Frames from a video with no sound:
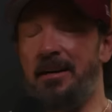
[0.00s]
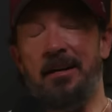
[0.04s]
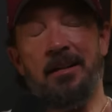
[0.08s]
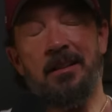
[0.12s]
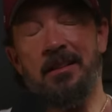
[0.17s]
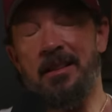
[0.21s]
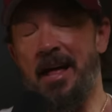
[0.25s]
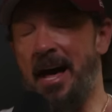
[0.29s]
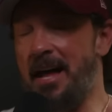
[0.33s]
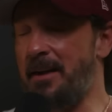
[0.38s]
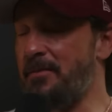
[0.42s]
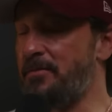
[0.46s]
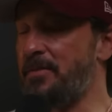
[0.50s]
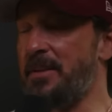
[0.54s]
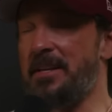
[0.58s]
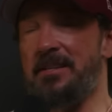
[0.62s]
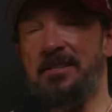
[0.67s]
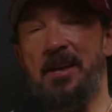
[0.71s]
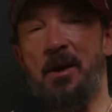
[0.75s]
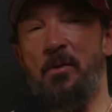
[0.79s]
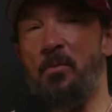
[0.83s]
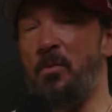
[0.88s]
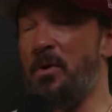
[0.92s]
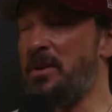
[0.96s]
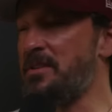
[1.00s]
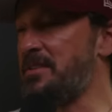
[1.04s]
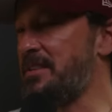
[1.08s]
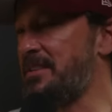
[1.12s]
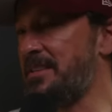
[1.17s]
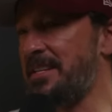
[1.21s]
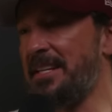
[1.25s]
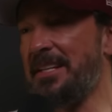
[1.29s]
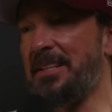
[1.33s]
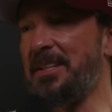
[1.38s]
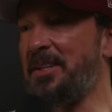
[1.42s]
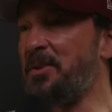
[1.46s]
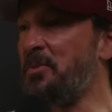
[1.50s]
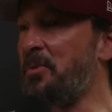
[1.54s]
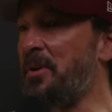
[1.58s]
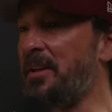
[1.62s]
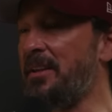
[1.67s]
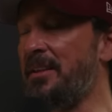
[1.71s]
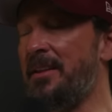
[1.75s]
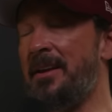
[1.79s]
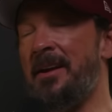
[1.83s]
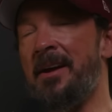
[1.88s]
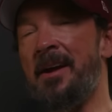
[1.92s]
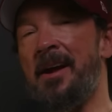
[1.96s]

a lot of things I wasn't dealing with.